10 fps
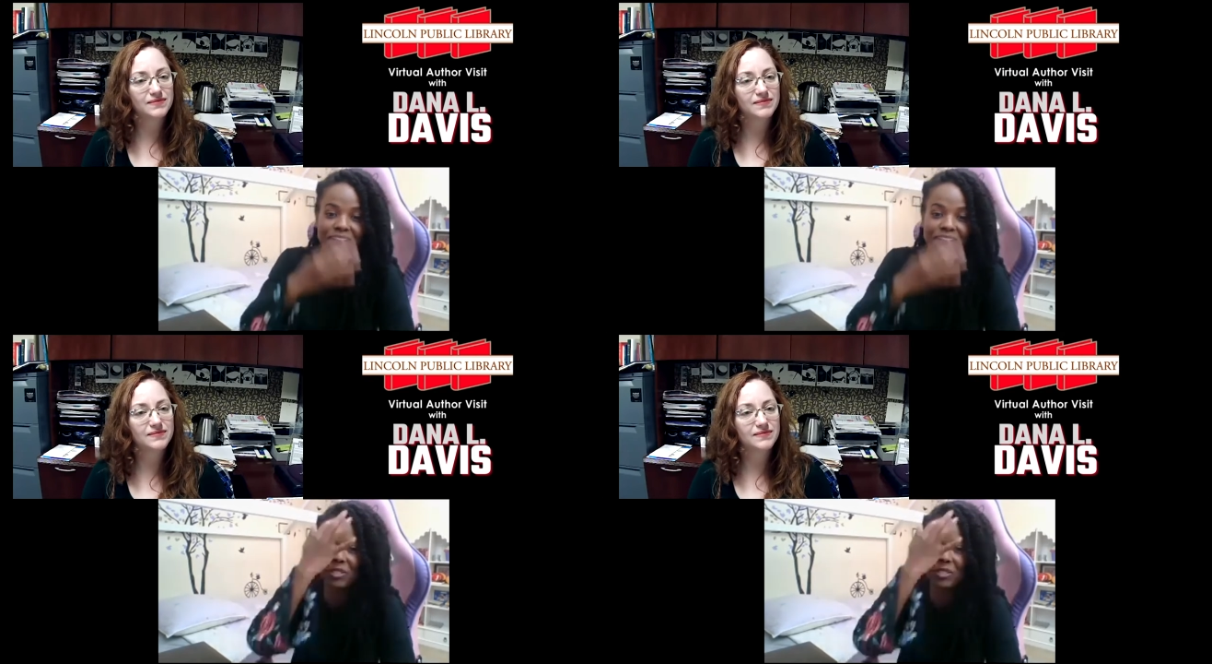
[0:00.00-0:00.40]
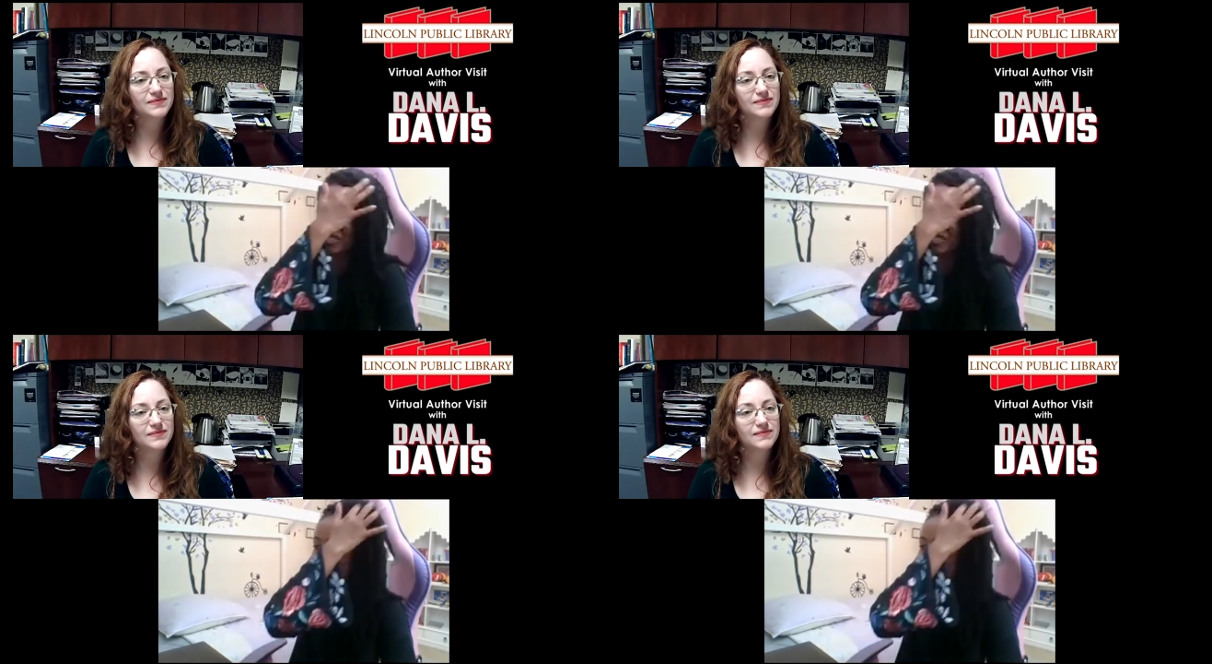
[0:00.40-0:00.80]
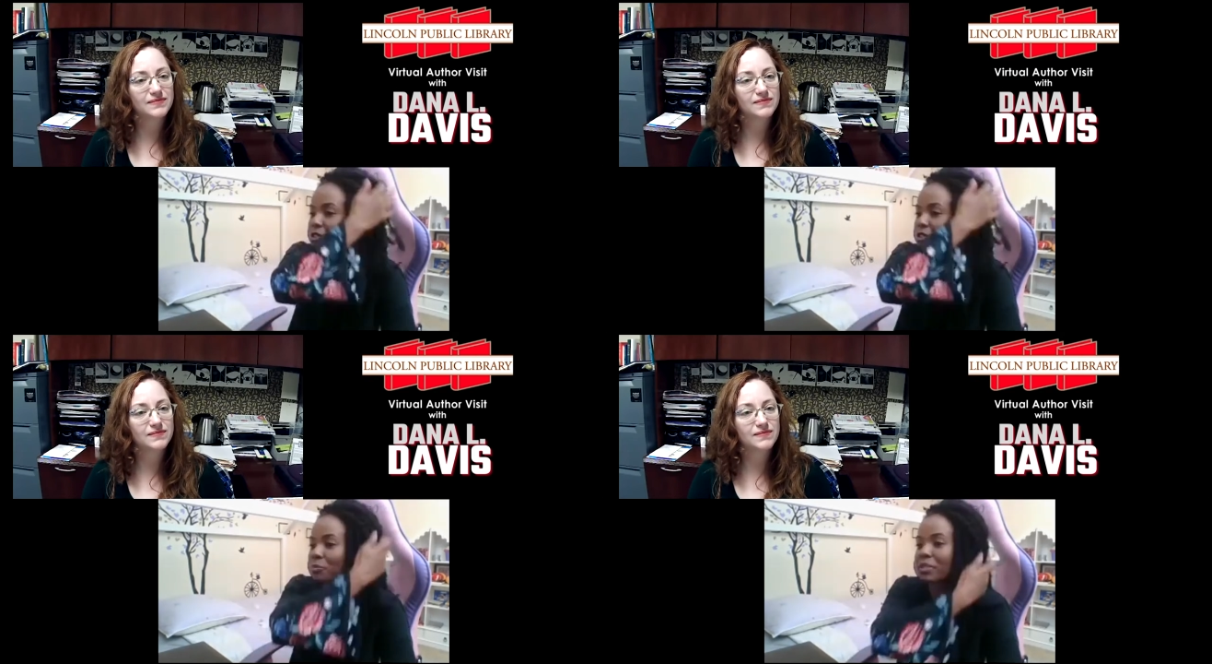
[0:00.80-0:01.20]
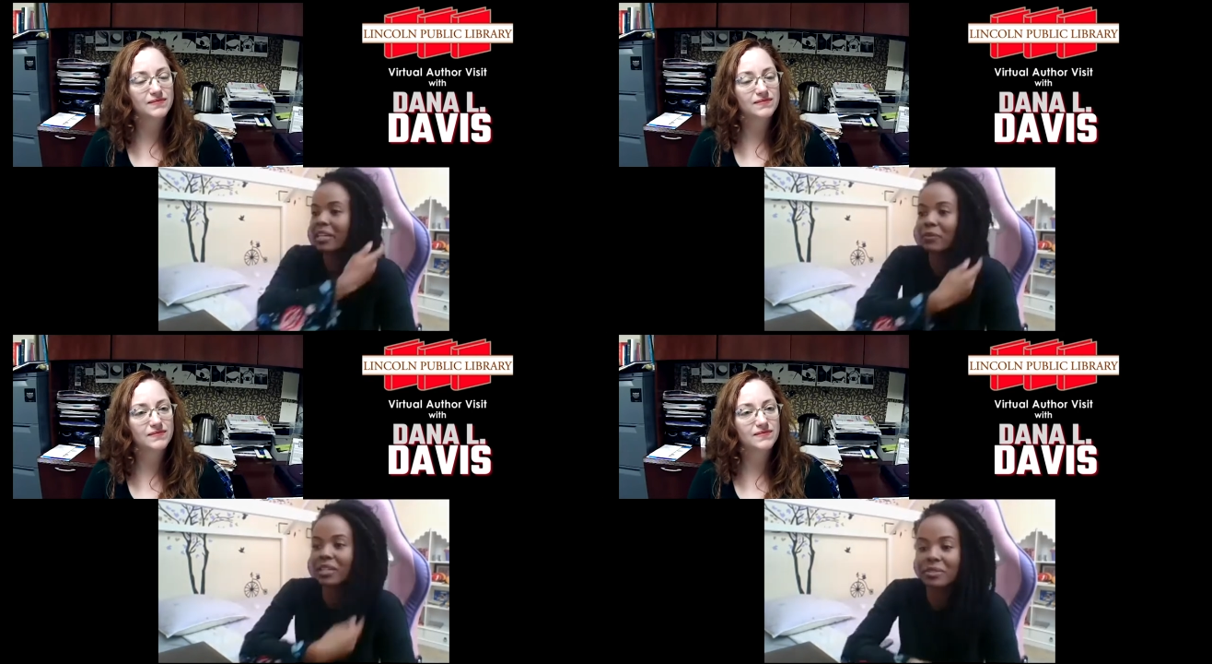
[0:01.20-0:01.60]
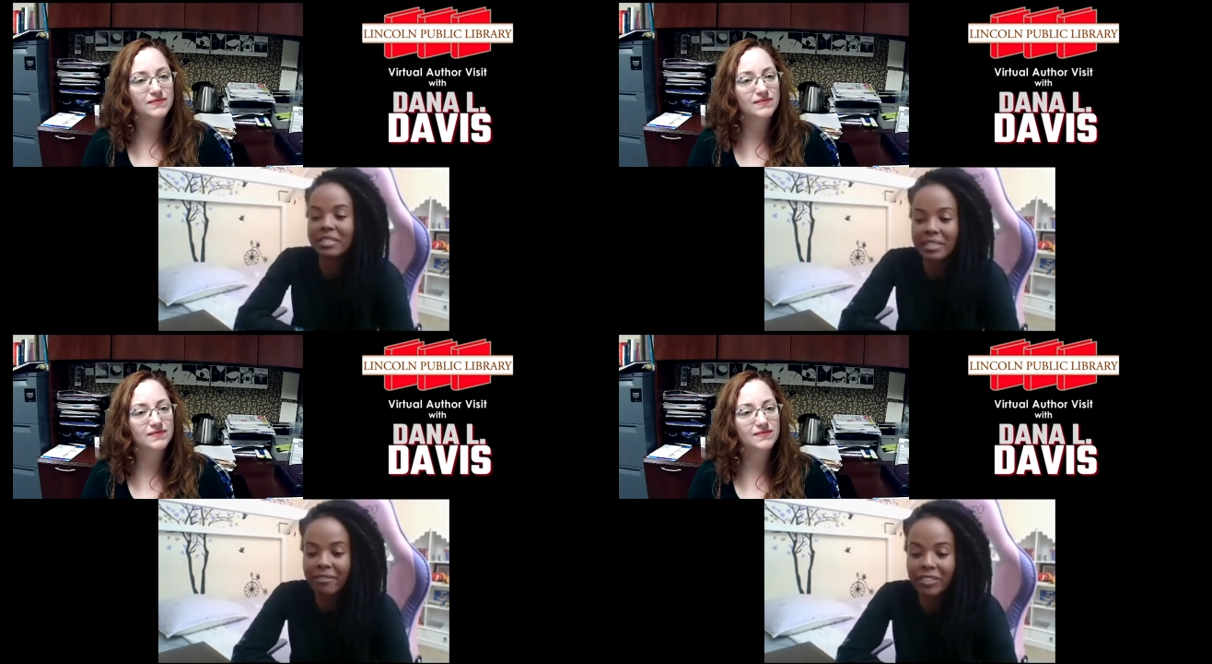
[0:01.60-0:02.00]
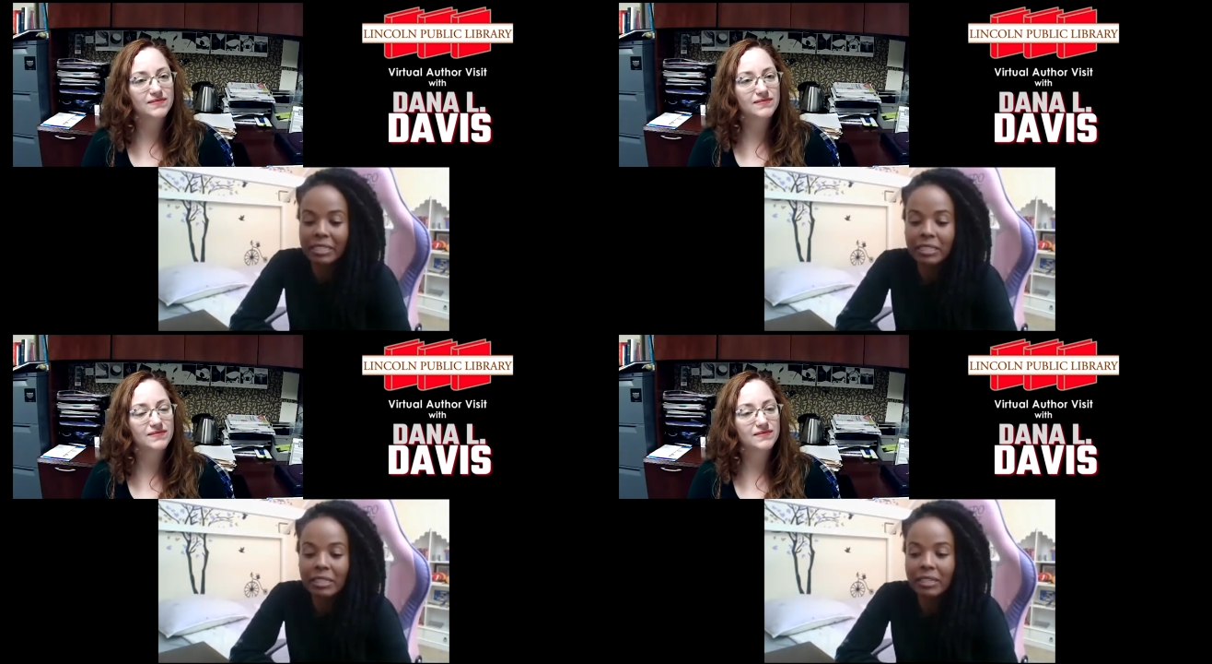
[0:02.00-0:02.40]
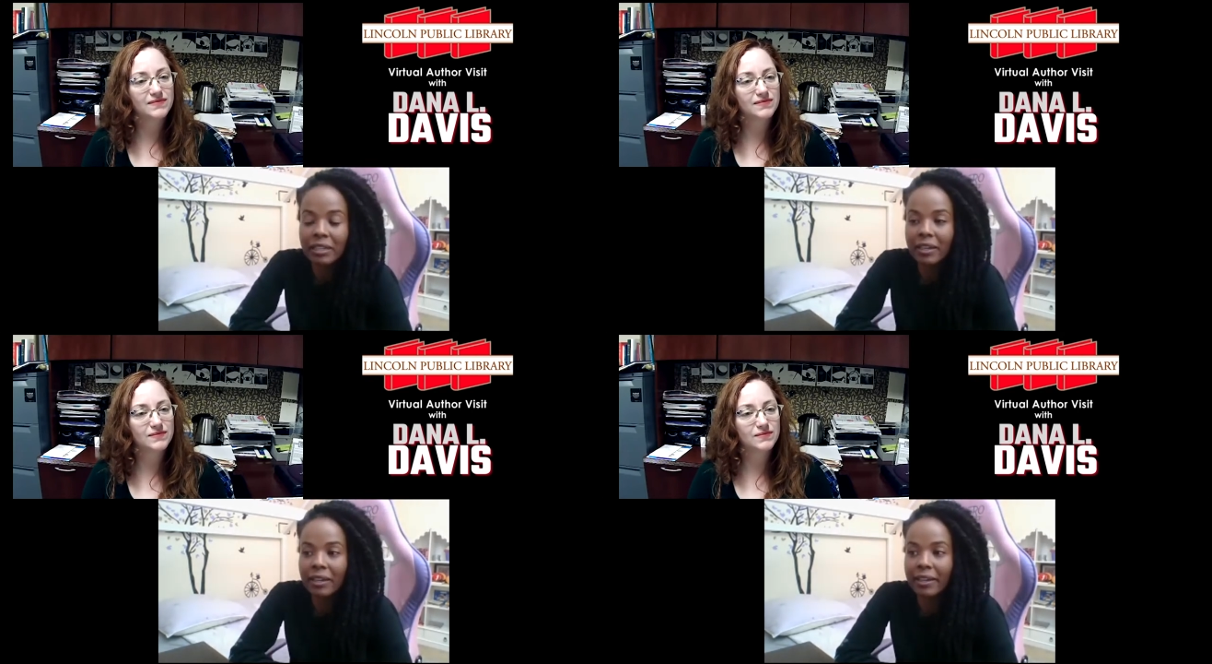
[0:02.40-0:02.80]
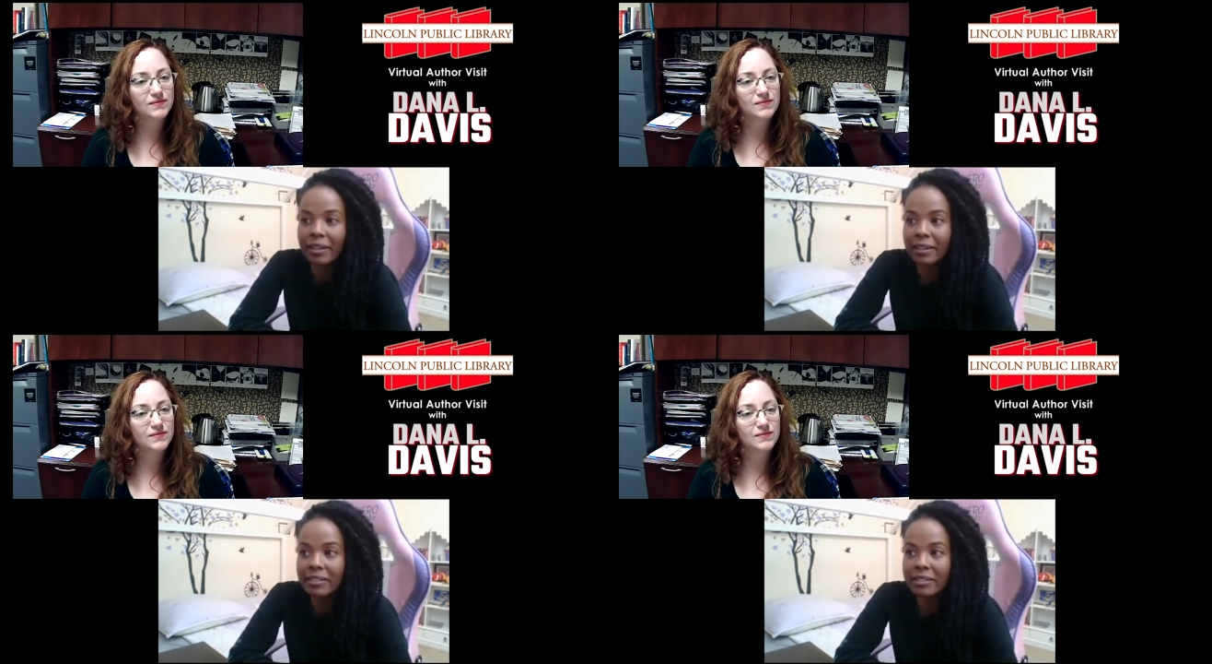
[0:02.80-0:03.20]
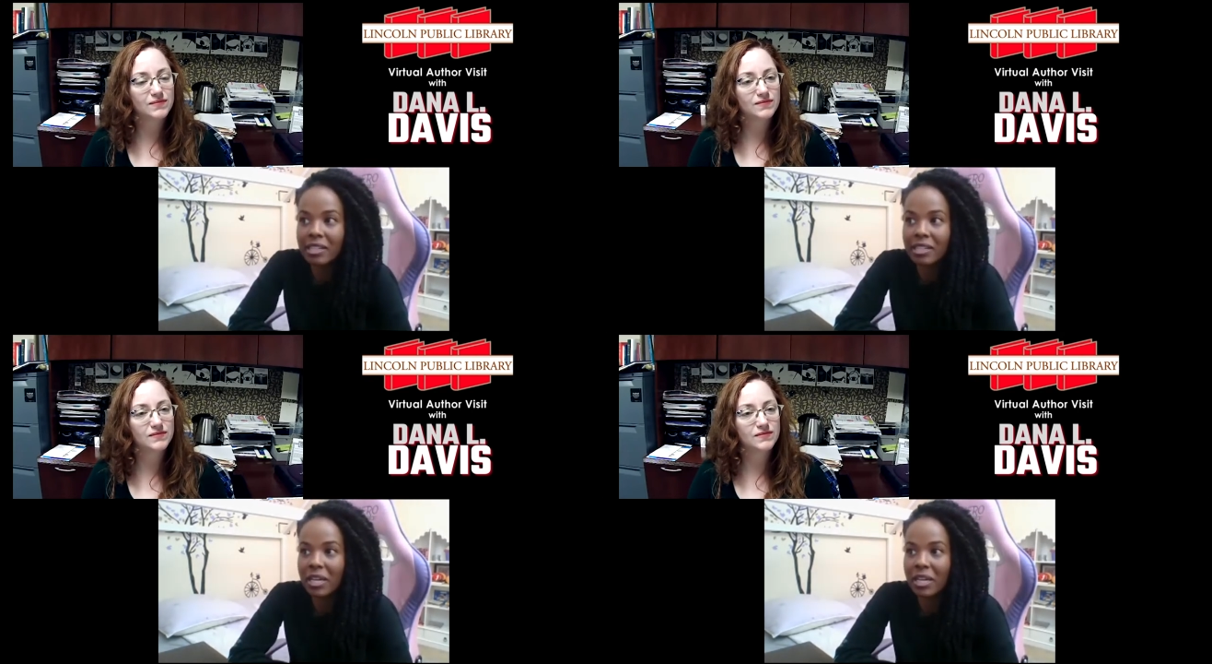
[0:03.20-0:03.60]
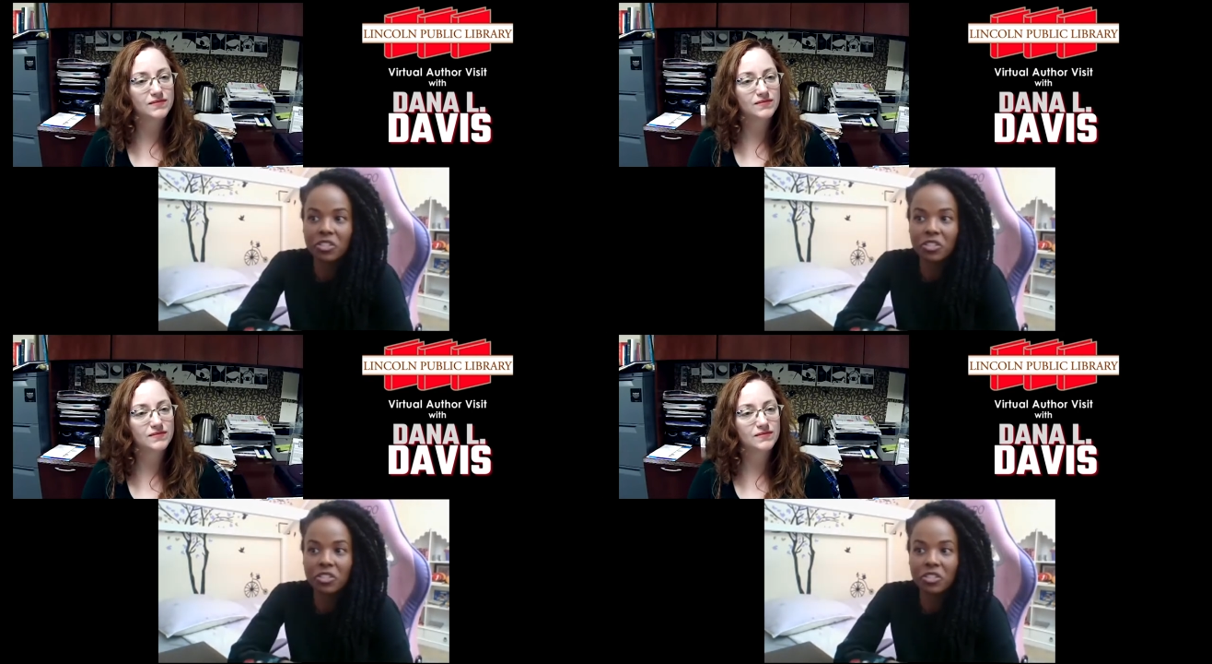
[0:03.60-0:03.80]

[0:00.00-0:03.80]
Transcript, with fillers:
Speaker 1: so I did my first play when I was seven. And um, I just